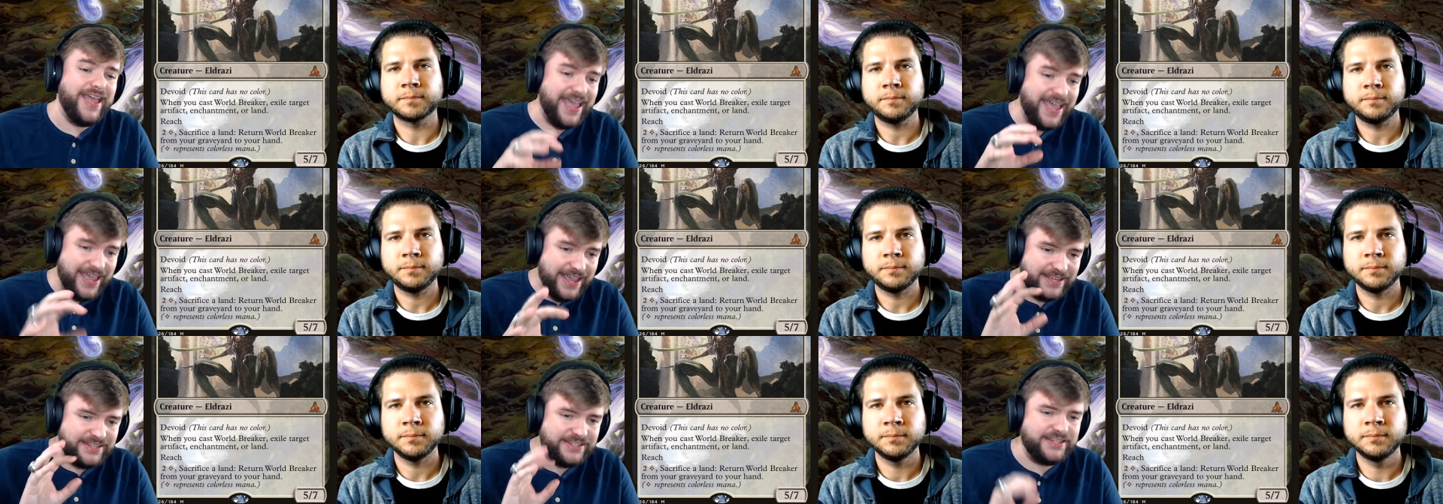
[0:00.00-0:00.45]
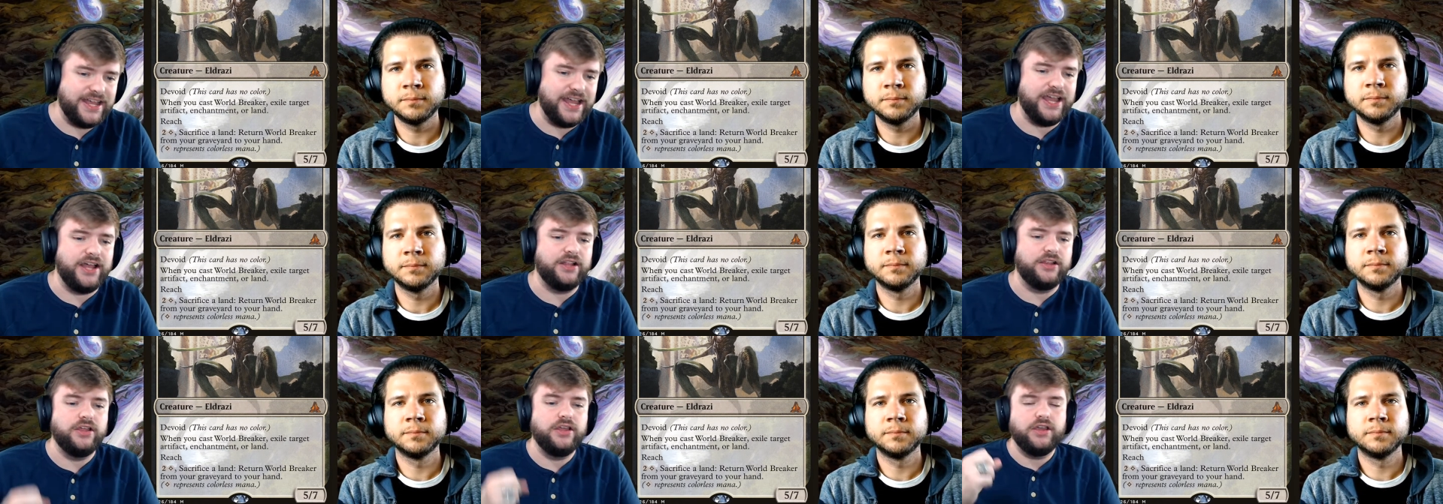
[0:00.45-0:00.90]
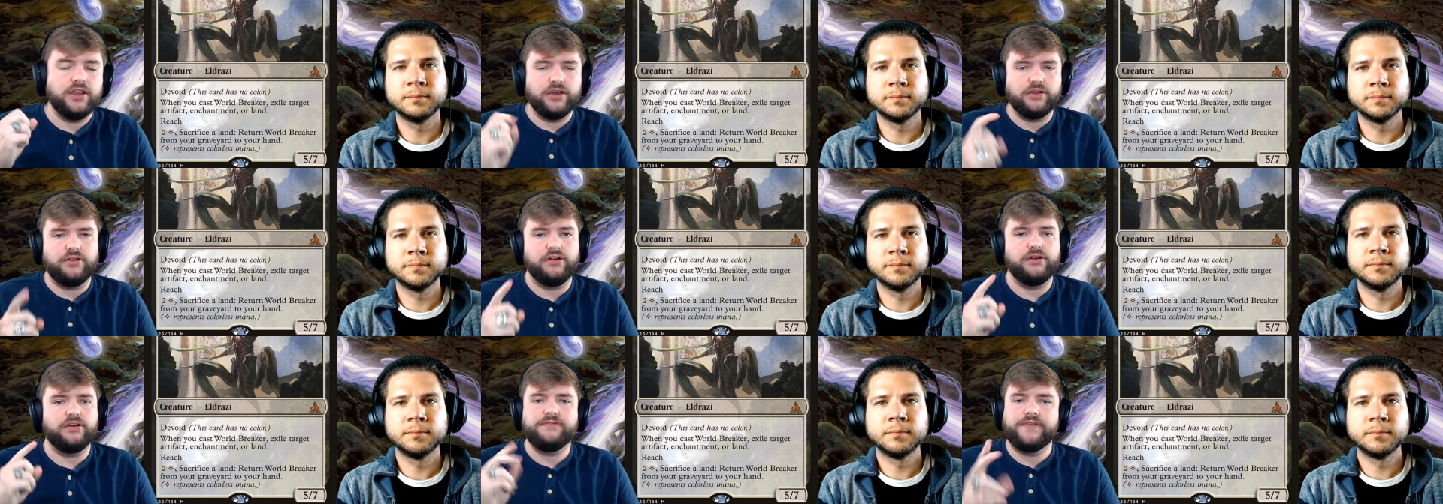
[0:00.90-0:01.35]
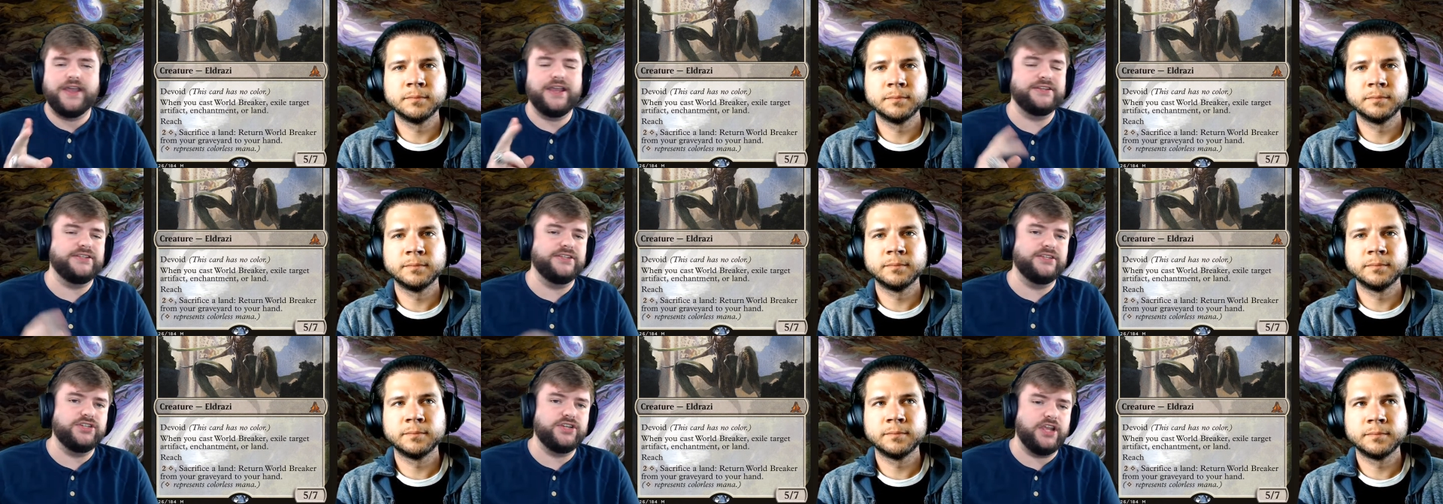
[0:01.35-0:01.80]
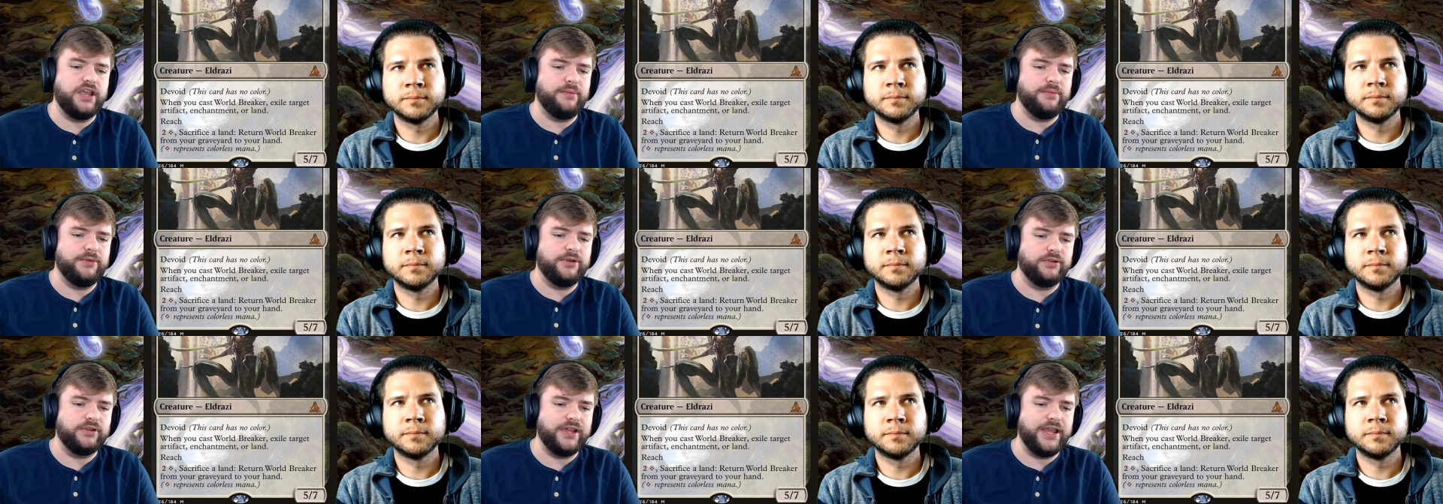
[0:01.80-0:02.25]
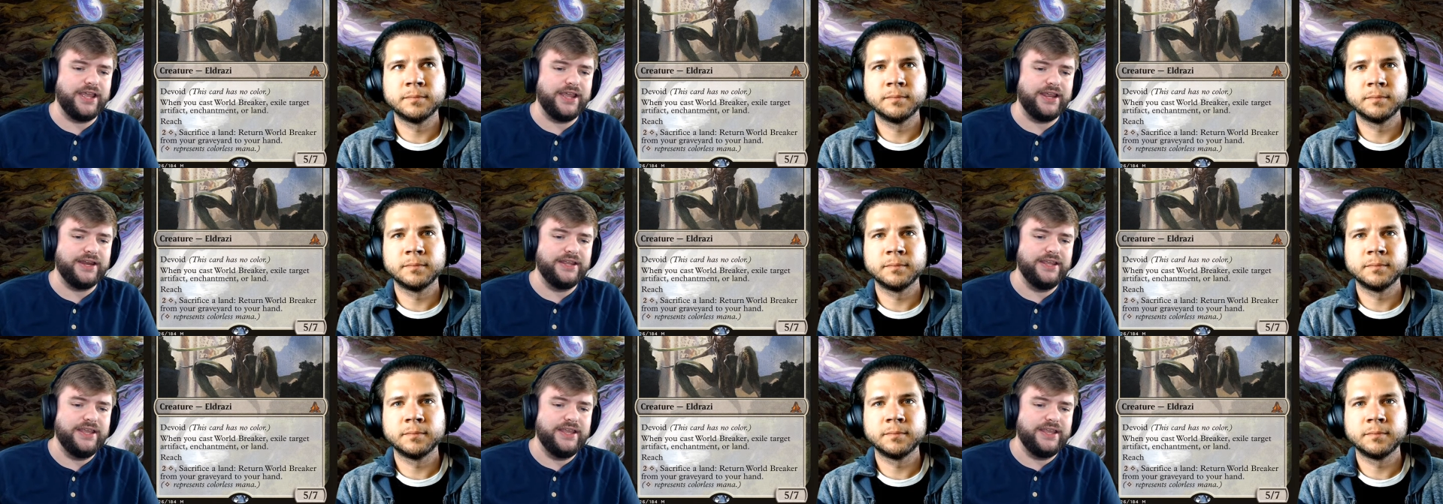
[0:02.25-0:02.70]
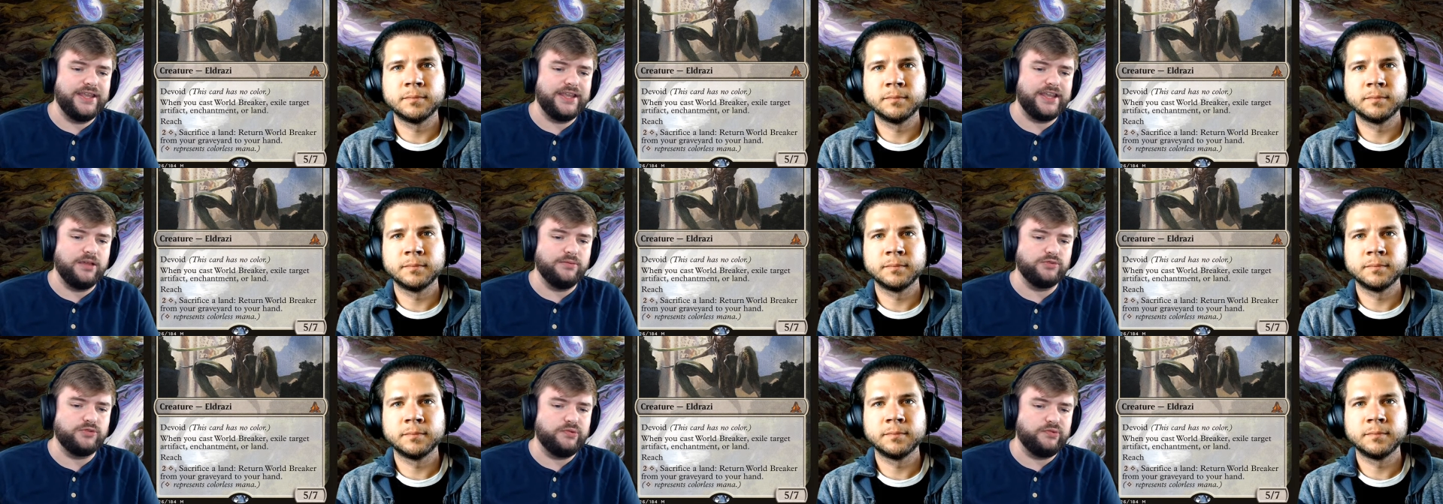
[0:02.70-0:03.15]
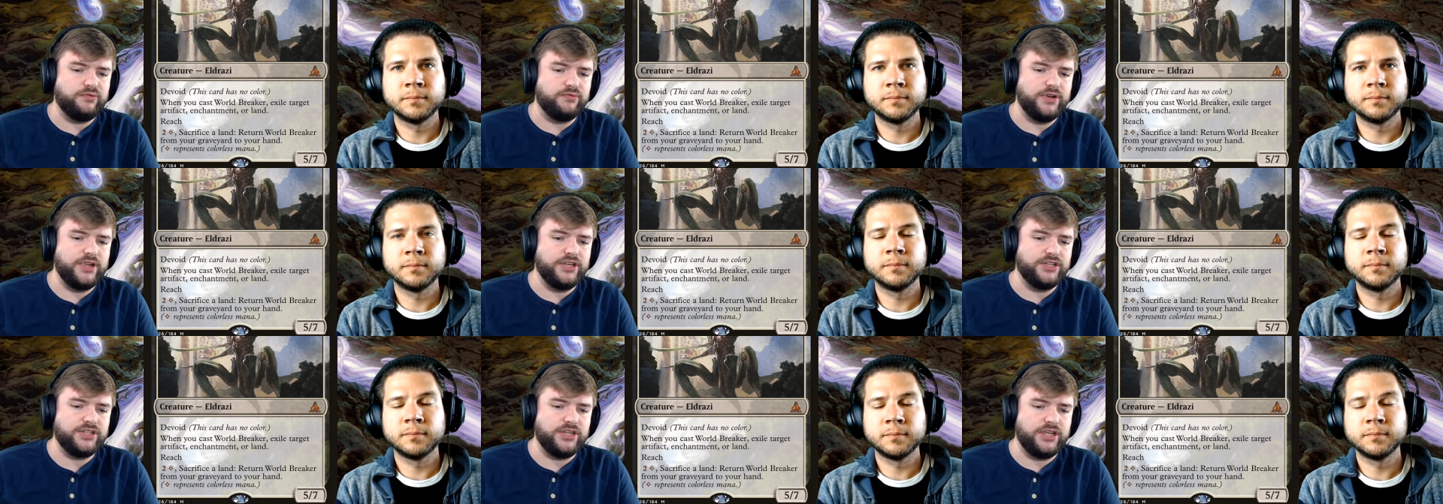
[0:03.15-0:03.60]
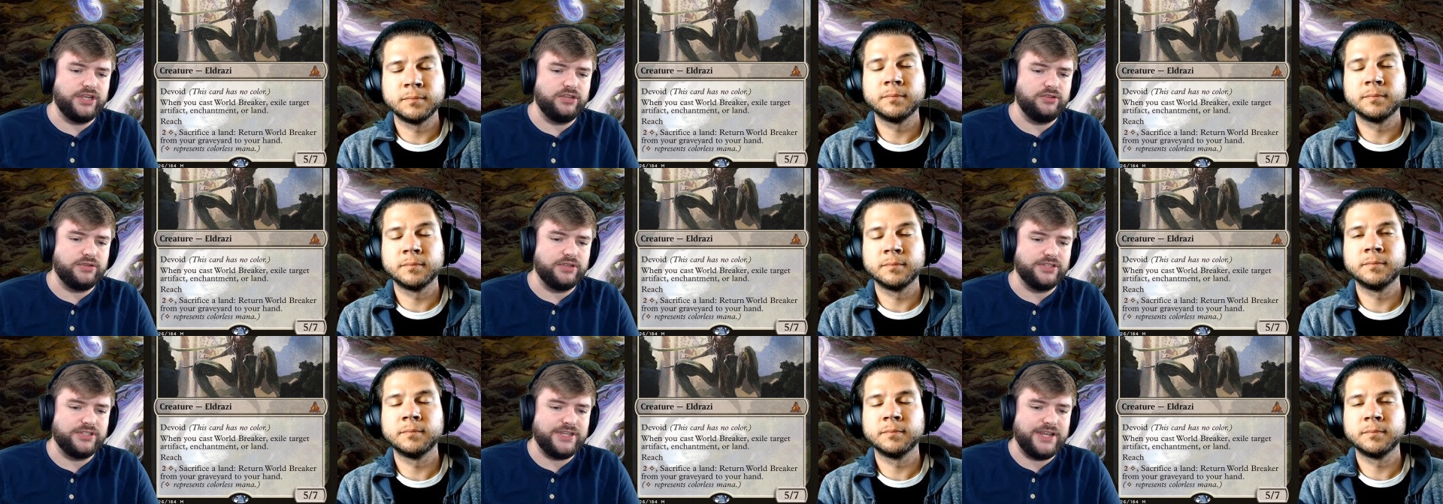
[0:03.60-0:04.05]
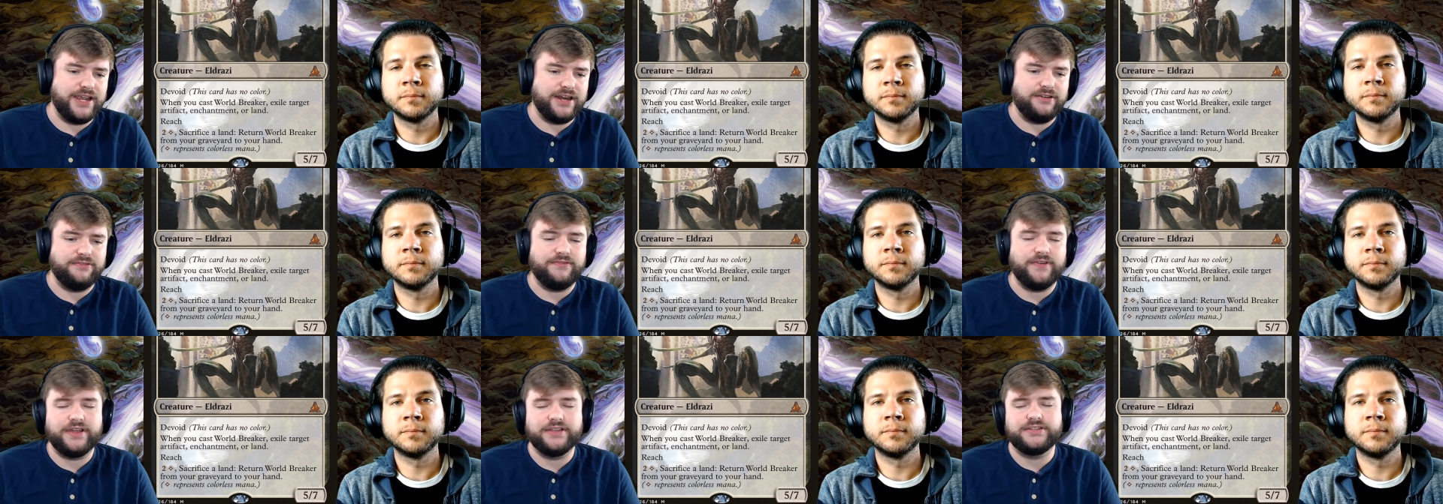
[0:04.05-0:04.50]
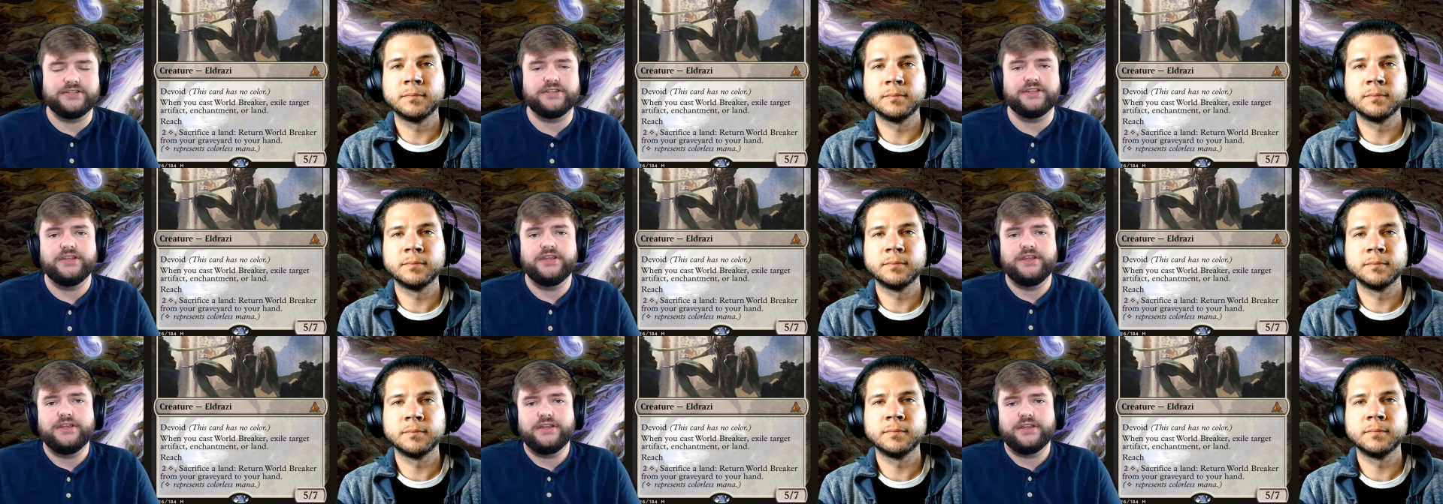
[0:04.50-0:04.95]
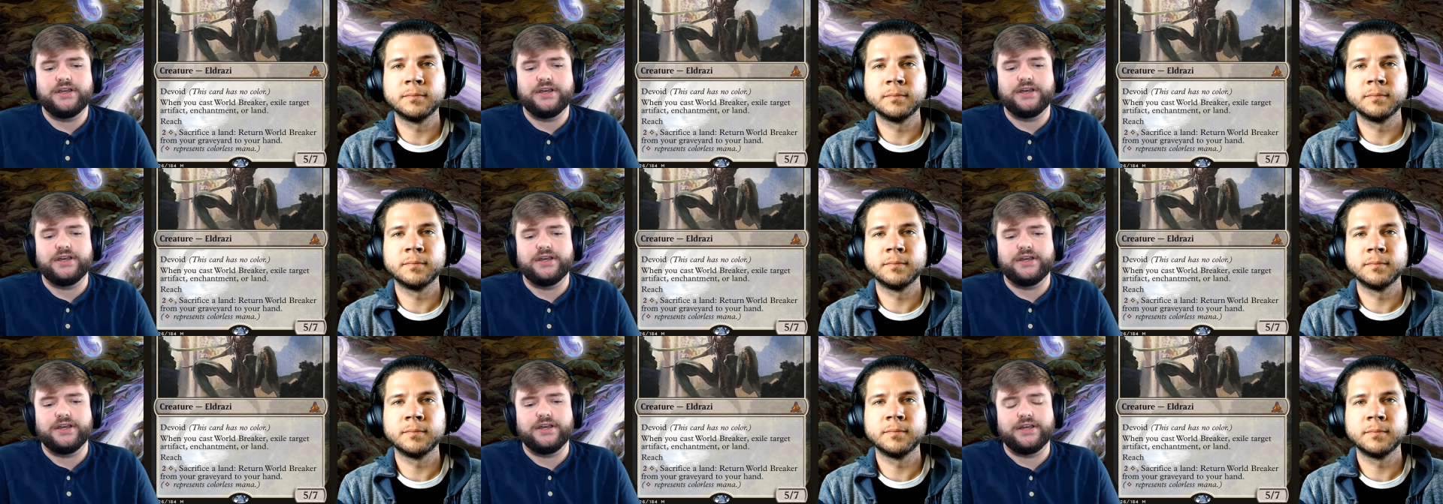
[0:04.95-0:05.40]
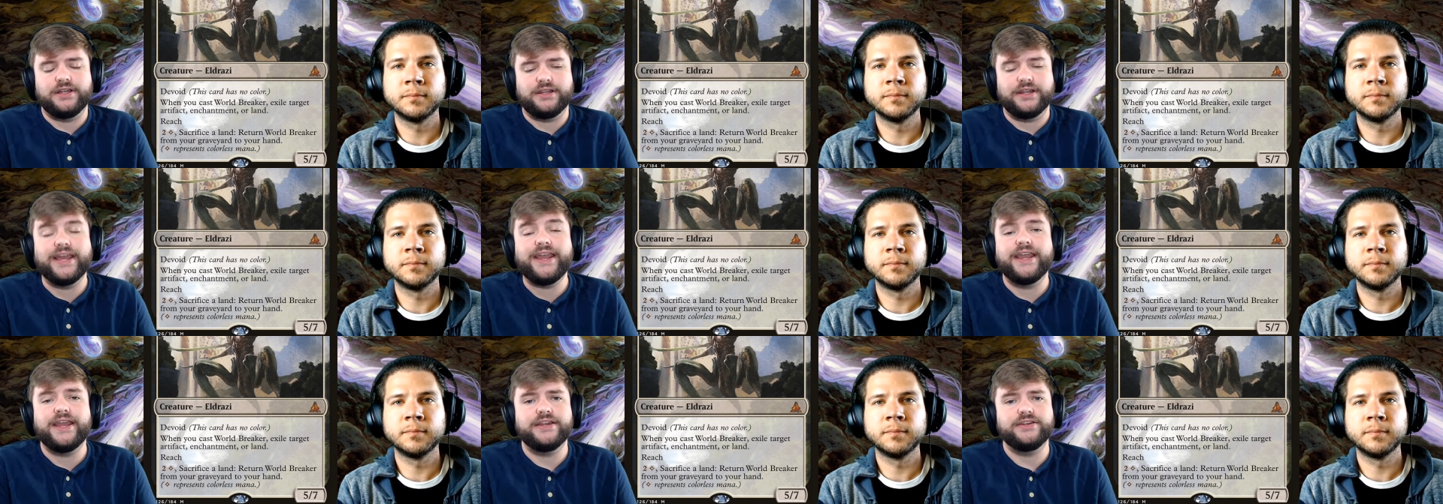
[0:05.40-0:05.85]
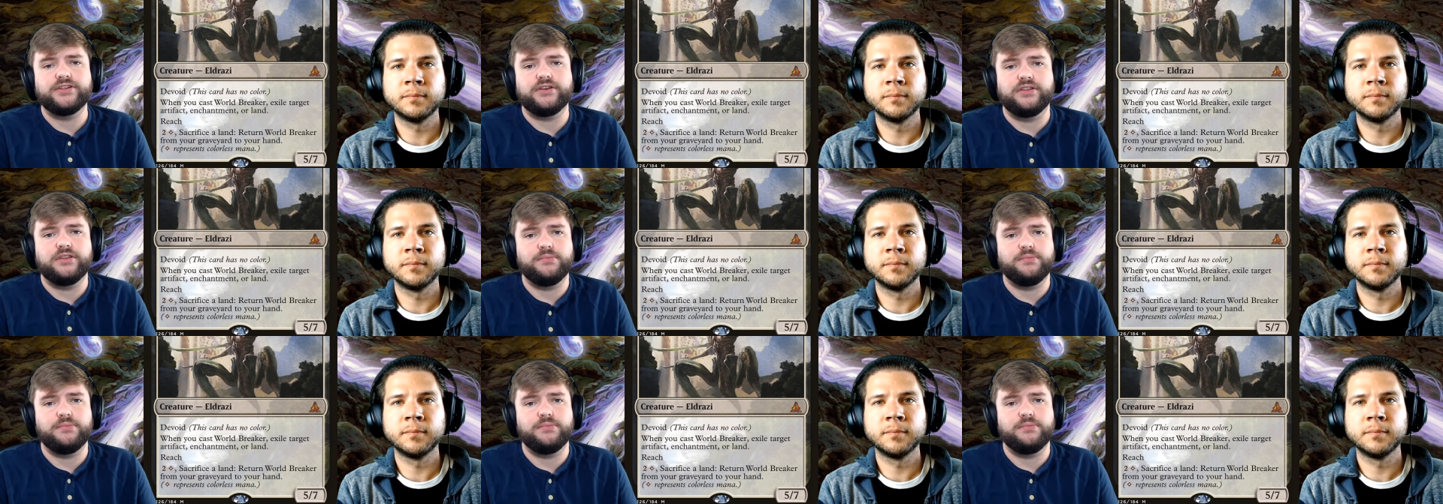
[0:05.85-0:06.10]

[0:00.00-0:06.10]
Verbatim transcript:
Speaker 1: Exile an artifact, enchantment, or land. It comes with reach, and you can sacrifice it, land on the